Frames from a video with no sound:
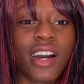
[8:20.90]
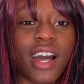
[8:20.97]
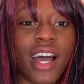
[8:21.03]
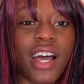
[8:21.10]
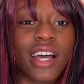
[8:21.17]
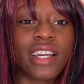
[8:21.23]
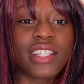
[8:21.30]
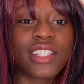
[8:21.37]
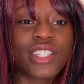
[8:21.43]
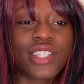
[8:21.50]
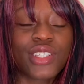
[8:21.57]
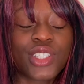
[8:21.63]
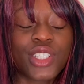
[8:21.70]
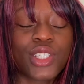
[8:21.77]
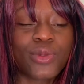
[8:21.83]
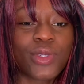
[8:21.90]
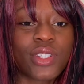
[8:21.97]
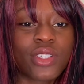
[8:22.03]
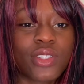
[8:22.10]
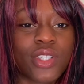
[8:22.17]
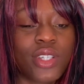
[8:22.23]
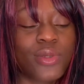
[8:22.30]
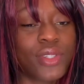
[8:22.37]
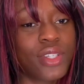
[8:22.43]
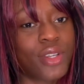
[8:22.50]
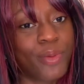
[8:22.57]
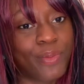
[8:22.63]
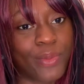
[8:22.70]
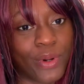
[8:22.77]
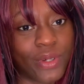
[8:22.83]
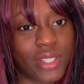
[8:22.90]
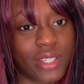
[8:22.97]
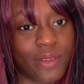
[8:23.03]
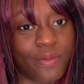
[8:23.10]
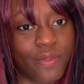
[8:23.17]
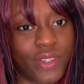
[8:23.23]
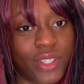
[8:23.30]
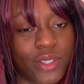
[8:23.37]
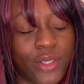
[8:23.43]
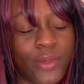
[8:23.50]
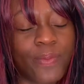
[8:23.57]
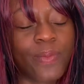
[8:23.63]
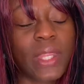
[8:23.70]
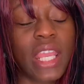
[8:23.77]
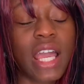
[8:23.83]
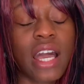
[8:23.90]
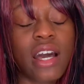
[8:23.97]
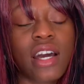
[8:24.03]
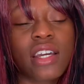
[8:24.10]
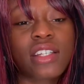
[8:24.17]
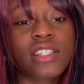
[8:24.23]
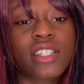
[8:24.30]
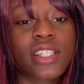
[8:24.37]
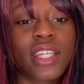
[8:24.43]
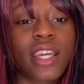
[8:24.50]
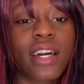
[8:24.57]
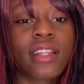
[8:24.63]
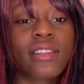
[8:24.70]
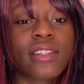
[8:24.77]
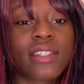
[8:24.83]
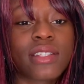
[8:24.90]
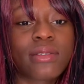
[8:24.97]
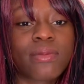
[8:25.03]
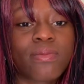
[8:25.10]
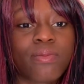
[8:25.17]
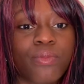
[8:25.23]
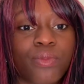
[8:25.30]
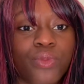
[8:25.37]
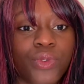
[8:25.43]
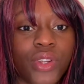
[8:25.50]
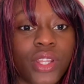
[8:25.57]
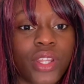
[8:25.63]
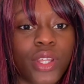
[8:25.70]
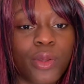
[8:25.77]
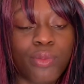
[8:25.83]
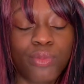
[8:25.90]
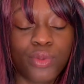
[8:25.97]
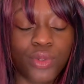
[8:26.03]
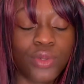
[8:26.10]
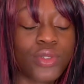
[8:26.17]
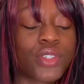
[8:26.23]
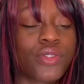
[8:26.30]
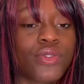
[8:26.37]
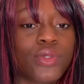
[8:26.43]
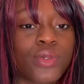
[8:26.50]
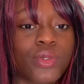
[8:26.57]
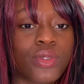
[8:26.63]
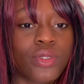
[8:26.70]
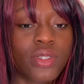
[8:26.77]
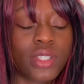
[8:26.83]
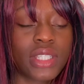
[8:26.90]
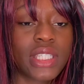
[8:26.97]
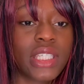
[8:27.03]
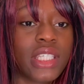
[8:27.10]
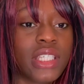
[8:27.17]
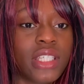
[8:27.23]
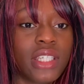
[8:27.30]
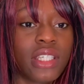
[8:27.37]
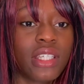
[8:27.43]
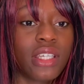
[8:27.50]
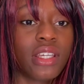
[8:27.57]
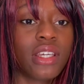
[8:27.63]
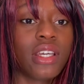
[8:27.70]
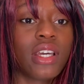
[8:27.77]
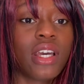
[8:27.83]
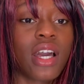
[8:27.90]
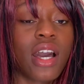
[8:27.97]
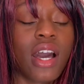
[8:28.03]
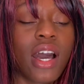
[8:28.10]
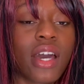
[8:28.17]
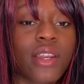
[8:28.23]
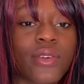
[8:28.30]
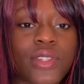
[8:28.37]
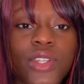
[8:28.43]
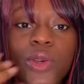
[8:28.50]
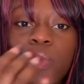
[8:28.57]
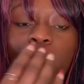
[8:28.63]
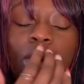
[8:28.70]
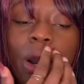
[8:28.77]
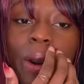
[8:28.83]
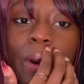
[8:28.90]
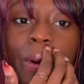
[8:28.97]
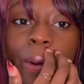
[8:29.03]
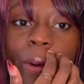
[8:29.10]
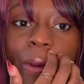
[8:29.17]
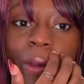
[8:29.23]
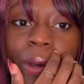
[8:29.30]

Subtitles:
and it was an unboxing video, and she had this really beautiful tee, and I was like, wow,